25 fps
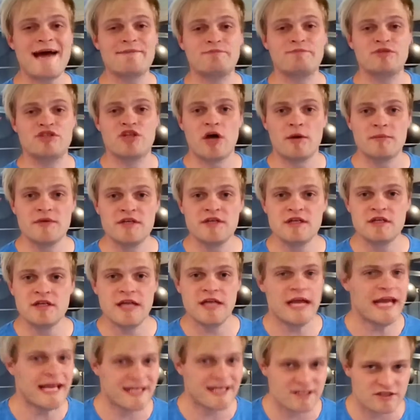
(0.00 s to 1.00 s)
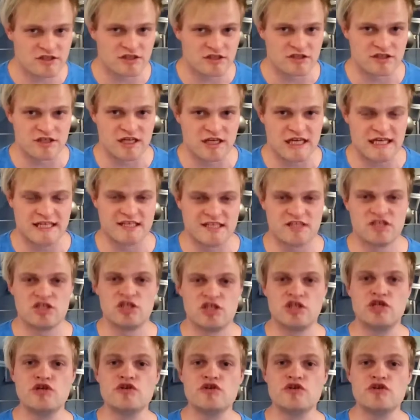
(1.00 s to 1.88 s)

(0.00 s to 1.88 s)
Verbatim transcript: abdominal exercise,